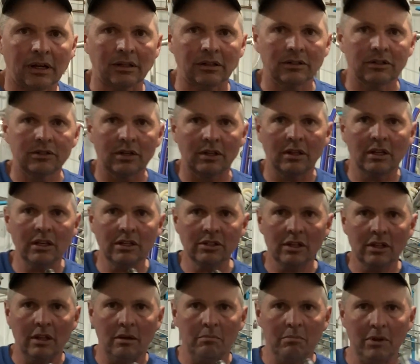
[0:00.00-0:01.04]
So these are
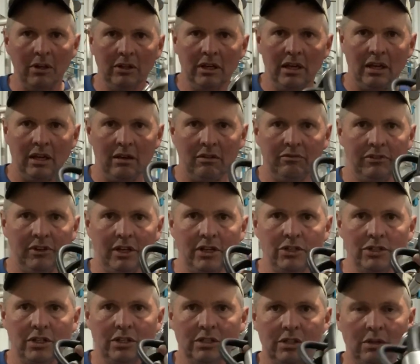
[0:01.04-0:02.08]
the milking
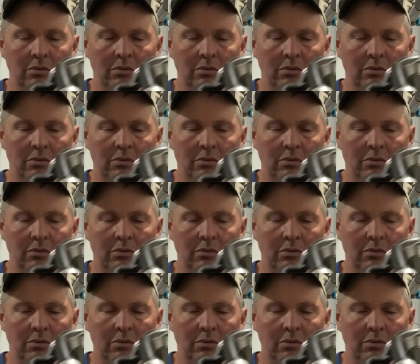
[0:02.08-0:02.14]
inflations